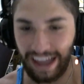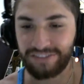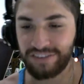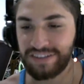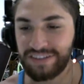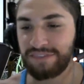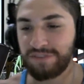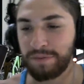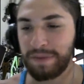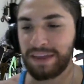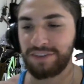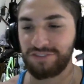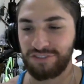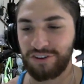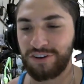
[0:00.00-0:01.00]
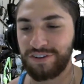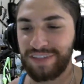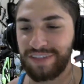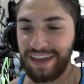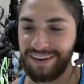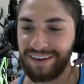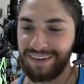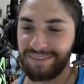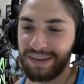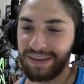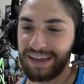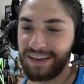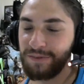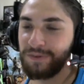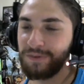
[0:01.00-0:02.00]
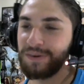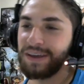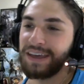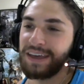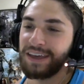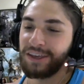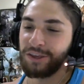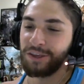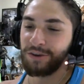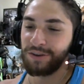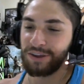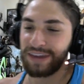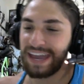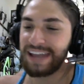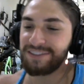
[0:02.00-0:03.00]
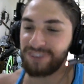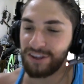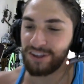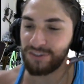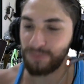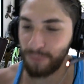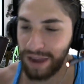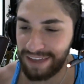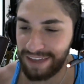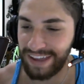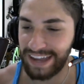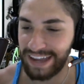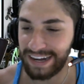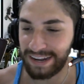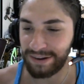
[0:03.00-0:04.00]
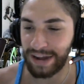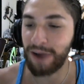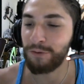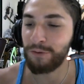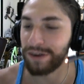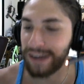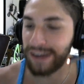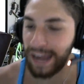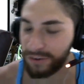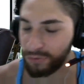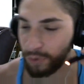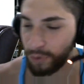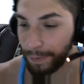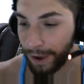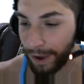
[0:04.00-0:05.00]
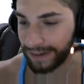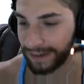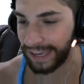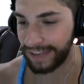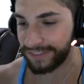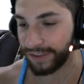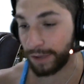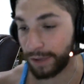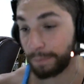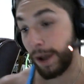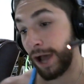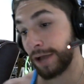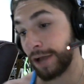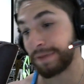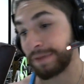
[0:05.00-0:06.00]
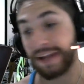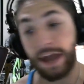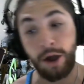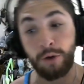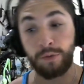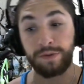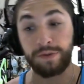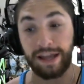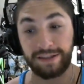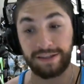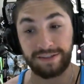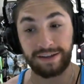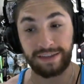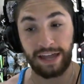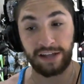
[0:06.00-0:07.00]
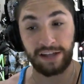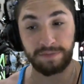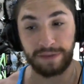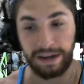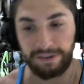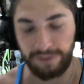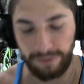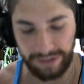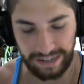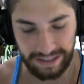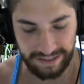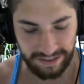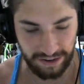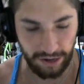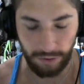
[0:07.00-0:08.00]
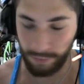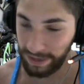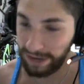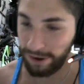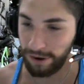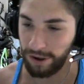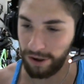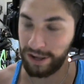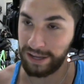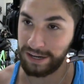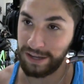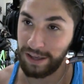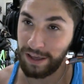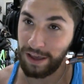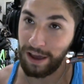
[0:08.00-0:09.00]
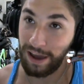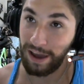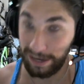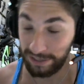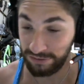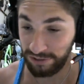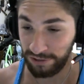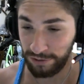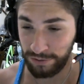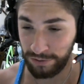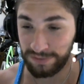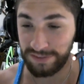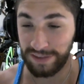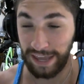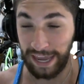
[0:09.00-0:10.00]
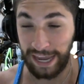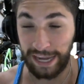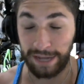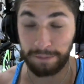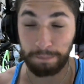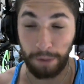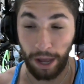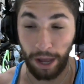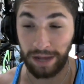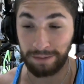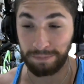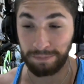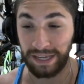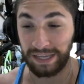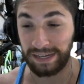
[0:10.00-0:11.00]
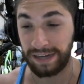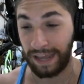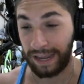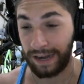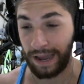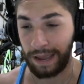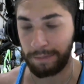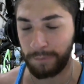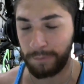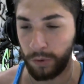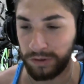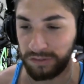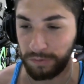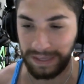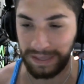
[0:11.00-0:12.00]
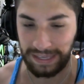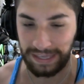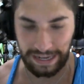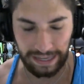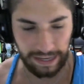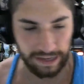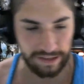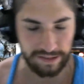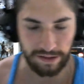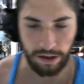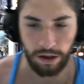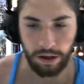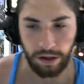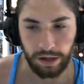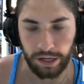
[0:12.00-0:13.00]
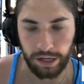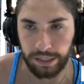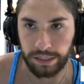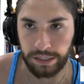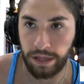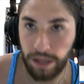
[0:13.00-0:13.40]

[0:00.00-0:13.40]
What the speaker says: just have to make sure that, because you can't just wave, Andy. Now we're an actual podcast on Podbean. Oh, that's an announcement everyone needs to know. We are on iTunes and Podbean, and I'm going to be getting us on